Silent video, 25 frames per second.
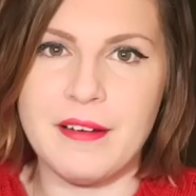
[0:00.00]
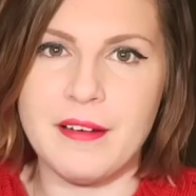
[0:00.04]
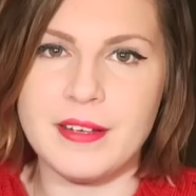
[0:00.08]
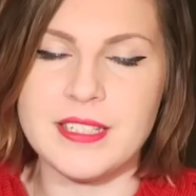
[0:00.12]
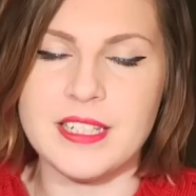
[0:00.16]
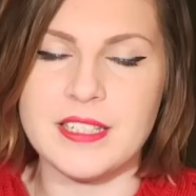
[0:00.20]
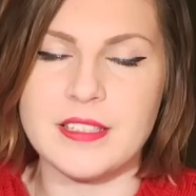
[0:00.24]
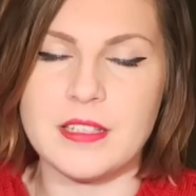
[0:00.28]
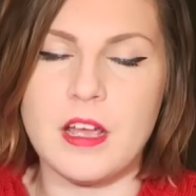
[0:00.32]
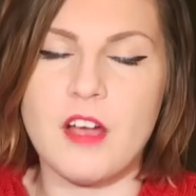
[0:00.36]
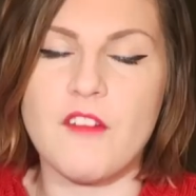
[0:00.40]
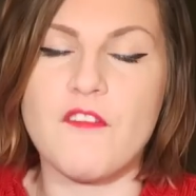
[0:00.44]
now
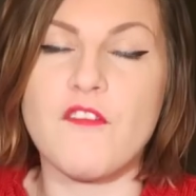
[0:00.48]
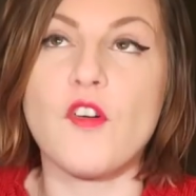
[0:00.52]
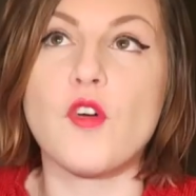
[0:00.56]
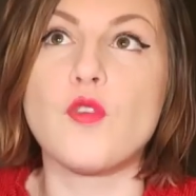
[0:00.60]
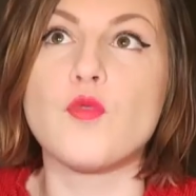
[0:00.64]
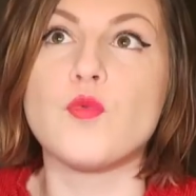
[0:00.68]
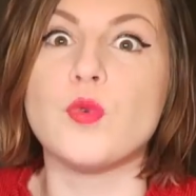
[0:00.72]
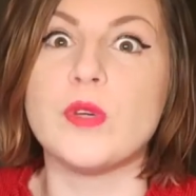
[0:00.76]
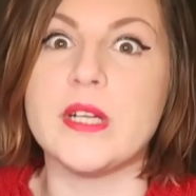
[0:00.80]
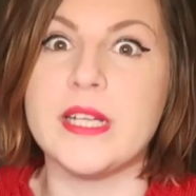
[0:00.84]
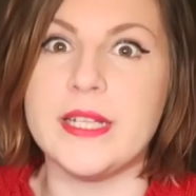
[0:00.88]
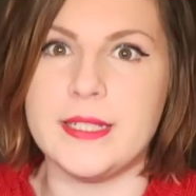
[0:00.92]
because it's
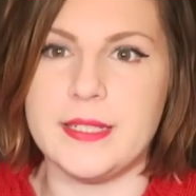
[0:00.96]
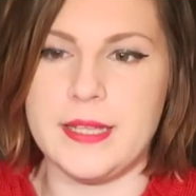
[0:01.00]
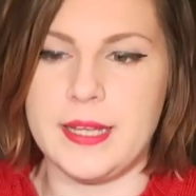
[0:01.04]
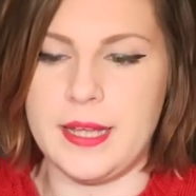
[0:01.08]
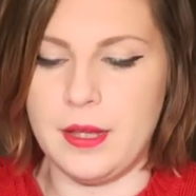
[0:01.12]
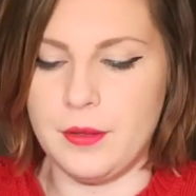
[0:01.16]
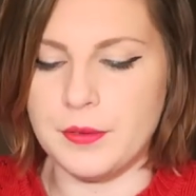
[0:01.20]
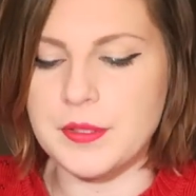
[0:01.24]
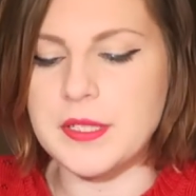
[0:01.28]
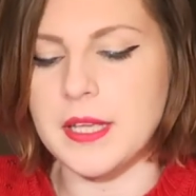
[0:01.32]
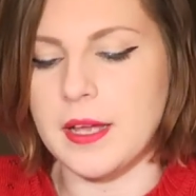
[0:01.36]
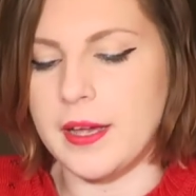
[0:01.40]

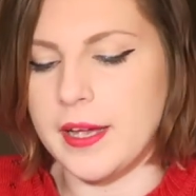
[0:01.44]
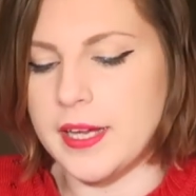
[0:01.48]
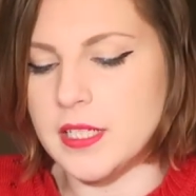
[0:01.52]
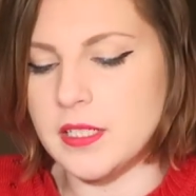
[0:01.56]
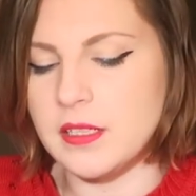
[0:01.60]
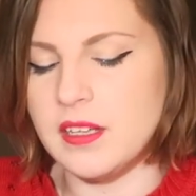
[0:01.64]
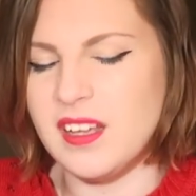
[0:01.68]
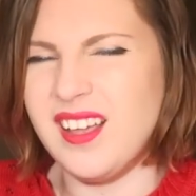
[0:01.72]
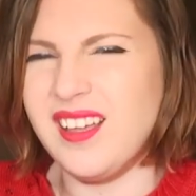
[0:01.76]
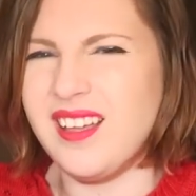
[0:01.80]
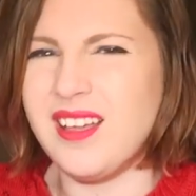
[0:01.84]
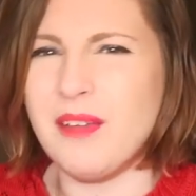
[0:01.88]
freezing
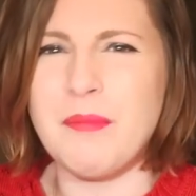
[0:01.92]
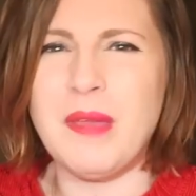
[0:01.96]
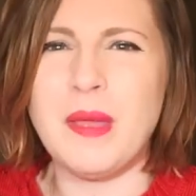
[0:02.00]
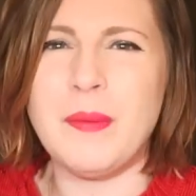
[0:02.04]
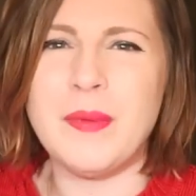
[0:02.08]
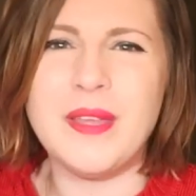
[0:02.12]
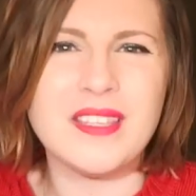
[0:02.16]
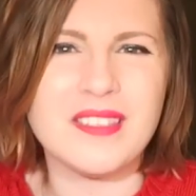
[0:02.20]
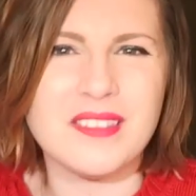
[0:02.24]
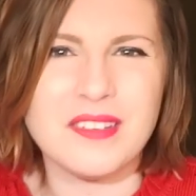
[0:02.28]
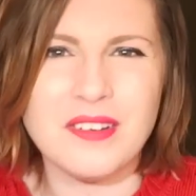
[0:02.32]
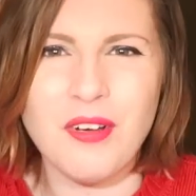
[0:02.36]
outside.
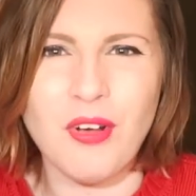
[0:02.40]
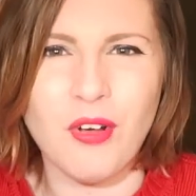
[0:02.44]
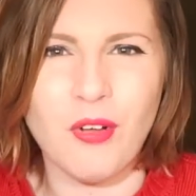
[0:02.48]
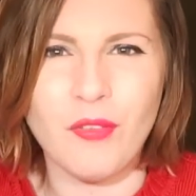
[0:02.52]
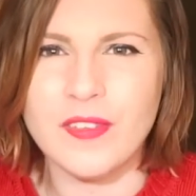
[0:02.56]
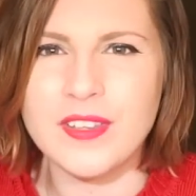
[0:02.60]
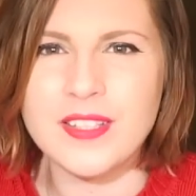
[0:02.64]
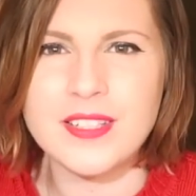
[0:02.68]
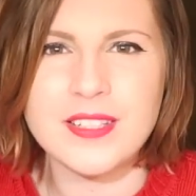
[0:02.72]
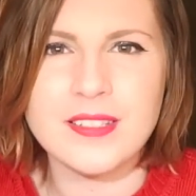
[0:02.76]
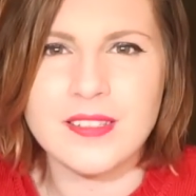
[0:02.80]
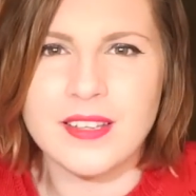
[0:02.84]
Maybe it's
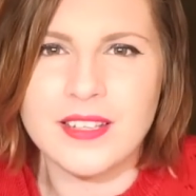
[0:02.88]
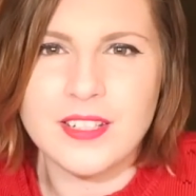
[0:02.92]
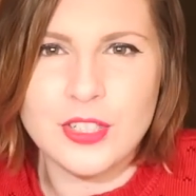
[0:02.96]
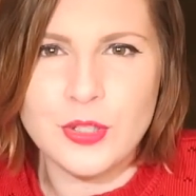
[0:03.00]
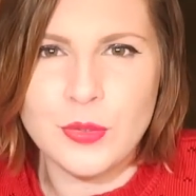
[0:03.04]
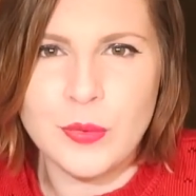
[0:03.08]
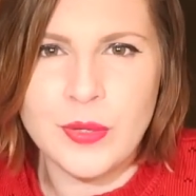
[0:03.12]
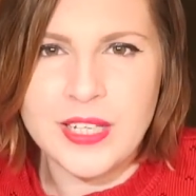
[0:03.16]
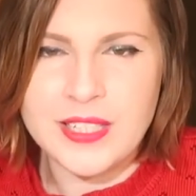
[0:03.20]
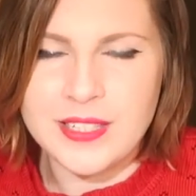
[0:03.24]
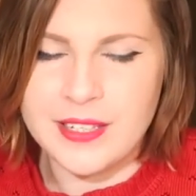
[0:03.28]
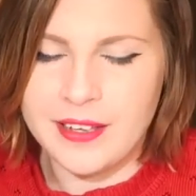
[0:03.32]
not. This is like
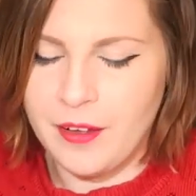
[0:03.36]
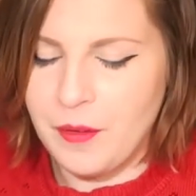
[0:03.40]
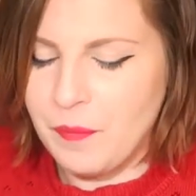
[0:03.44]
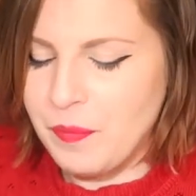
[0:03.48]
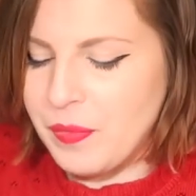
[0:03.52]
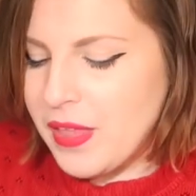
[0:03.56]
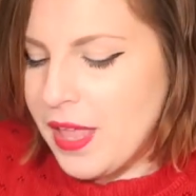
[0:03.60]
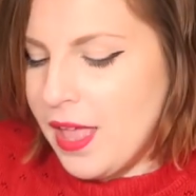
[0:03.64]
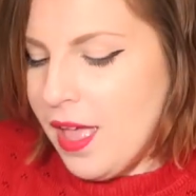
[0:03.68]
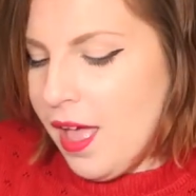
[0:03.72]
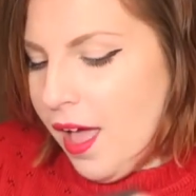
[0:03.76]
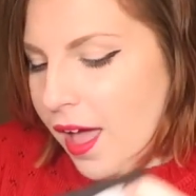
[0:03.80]
2 weeks
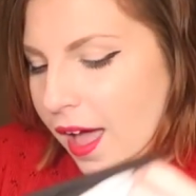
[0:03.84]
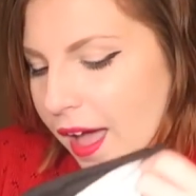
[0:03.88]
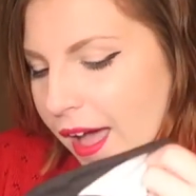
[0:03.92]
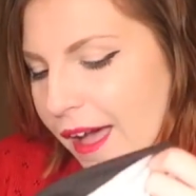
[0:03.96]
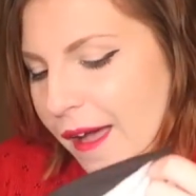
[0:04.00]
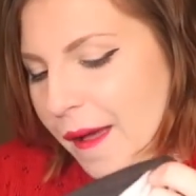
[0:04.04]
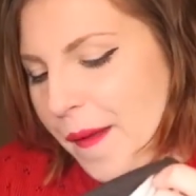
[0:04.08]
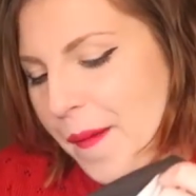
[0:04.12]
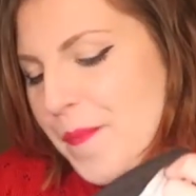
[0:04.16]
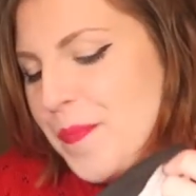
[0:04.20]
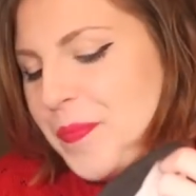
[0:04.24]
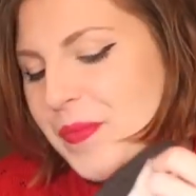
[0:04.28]
ago.
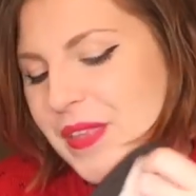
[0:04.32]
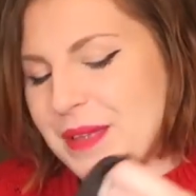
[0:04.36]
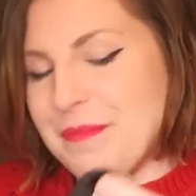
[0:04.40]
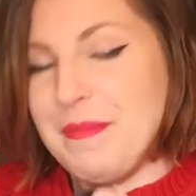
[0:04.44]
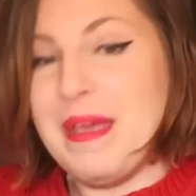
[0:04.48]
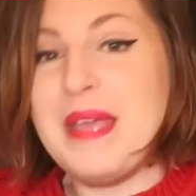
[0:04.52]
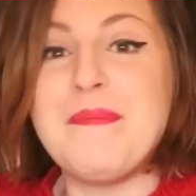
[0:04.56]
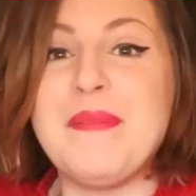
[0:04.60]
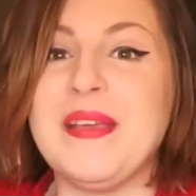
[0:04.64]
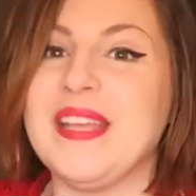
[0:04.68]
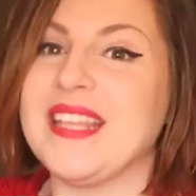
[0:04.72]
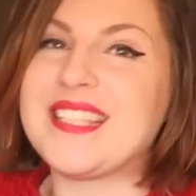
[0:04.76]

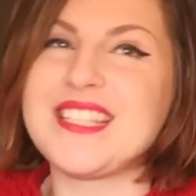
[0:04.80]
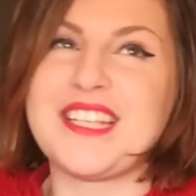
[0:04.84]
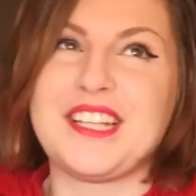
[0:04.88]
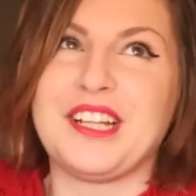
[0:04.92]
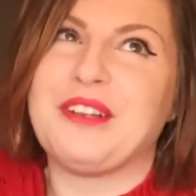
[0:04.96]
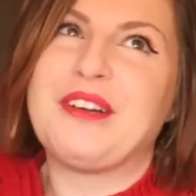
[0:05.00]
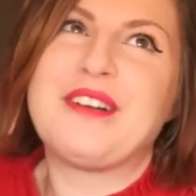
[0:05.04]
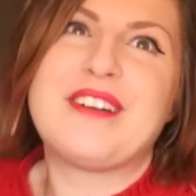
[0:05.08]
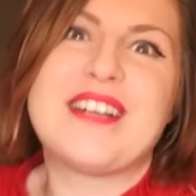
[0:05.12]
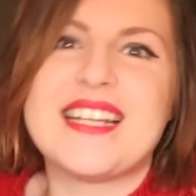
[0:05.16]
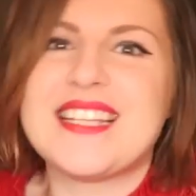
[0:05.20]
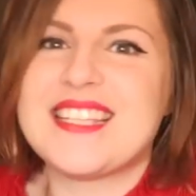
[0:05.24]
Maybe it's
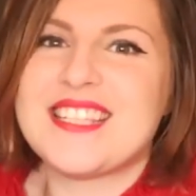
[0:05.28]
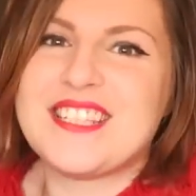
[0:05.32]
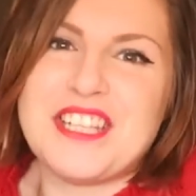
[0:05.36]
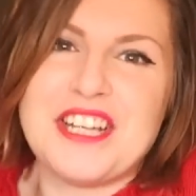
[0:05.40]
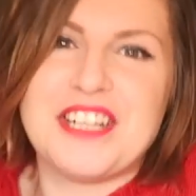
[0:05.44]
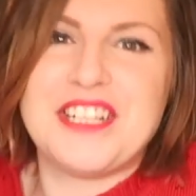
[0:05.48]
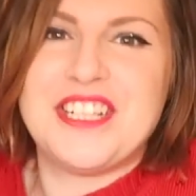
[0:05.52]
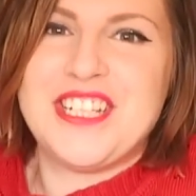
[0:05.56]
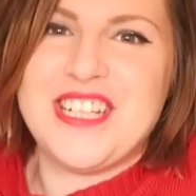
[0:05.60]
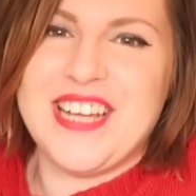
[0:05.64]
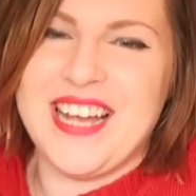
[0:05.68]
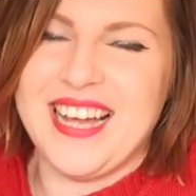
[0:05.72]
glorious
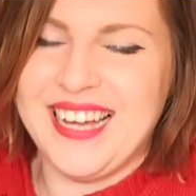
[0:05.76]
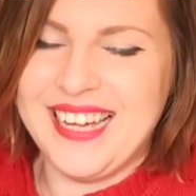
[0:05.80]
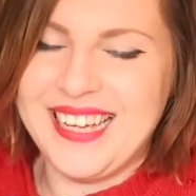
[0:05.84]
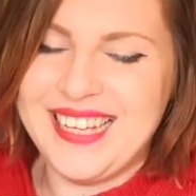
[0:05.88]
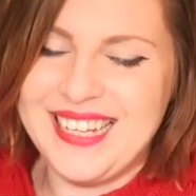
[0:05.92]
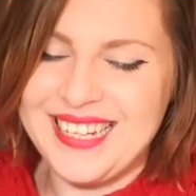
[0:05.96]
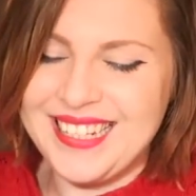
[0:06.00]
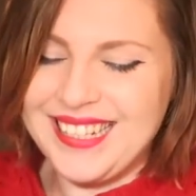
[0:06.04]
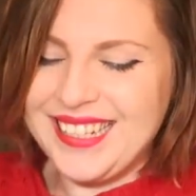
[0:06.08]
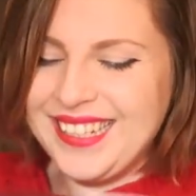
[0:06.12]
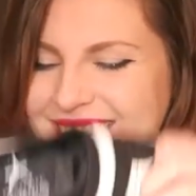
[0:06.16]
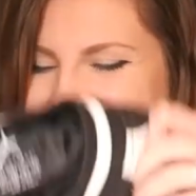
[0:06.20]

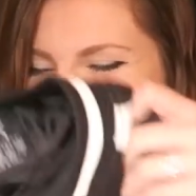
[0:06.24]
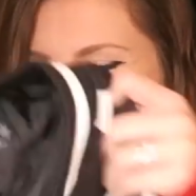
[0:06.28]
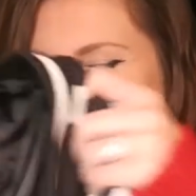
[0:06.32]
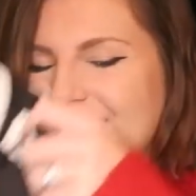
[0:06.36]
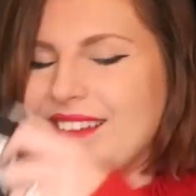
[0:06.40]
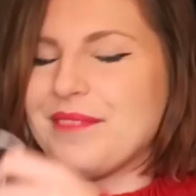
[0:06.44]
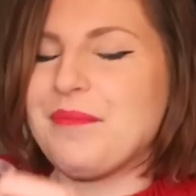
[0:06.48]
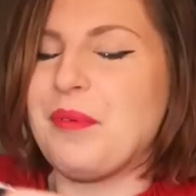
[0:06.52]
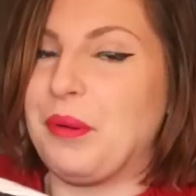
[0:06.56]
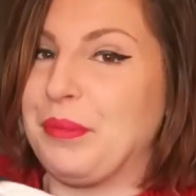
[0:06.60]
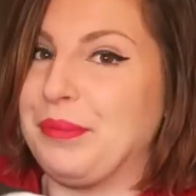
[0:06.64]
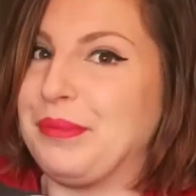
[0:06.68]
sunshine.
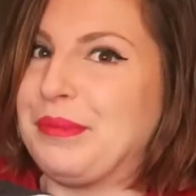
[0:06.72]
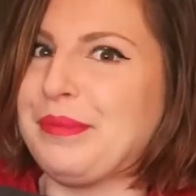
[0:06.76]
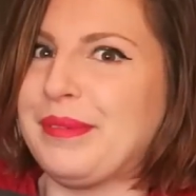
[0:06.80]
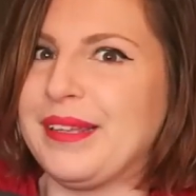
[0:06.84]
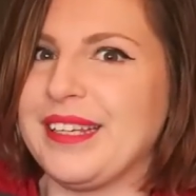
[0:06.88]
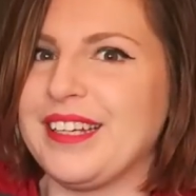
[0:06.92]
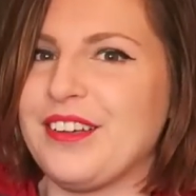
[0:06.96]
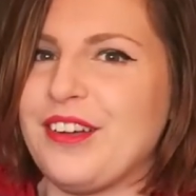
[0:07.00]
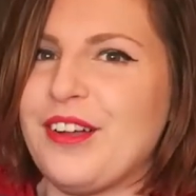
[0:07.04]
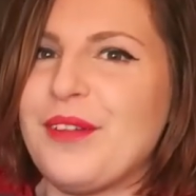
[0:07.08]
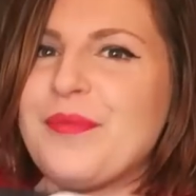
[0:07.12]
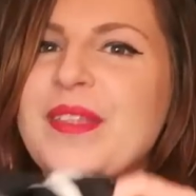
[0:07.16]

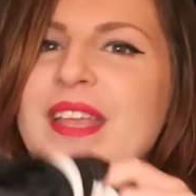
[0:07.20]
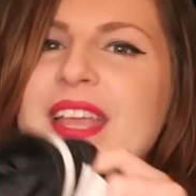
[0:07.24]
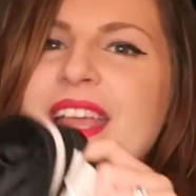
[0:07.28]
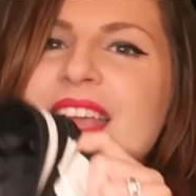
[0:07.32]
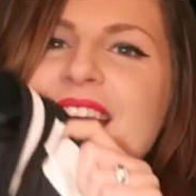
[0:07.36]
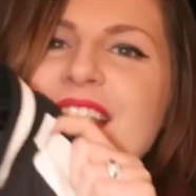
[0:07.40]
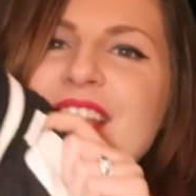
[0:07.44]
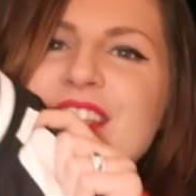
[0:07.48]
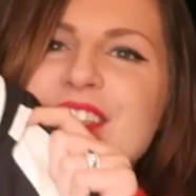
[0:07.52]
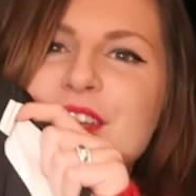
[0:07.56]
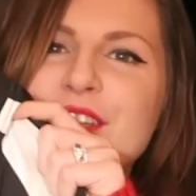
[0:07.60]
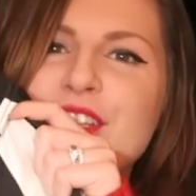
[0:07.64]
Probably not.
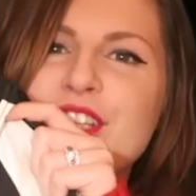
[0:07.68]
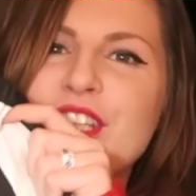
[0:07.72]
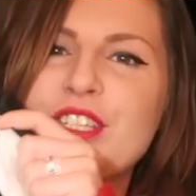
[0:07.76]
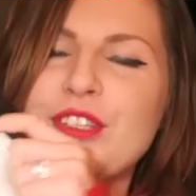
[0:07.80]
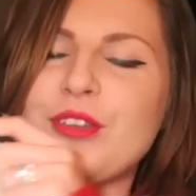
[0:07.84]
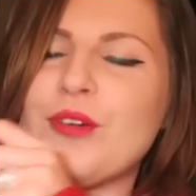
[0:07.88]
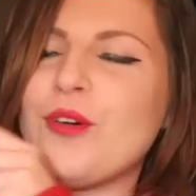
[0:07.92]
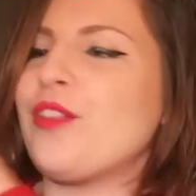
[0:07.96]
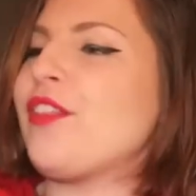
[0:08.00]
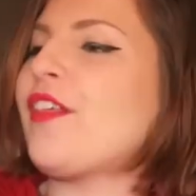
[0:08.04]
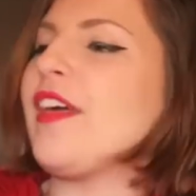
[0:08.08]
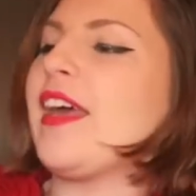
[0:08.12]
So she
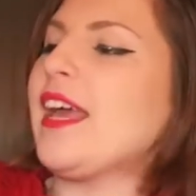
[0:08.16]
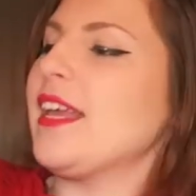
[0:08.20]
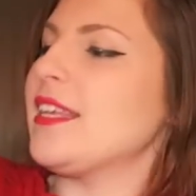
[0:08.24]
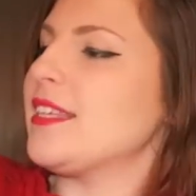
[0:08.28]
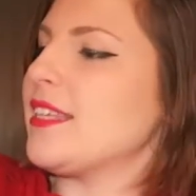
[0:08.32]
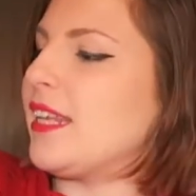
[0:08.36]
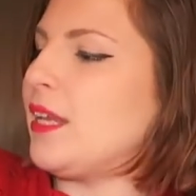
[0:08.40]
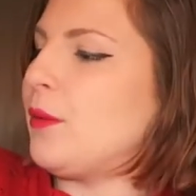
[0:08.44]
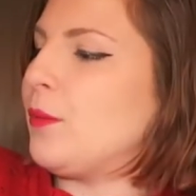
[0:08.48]
saw this,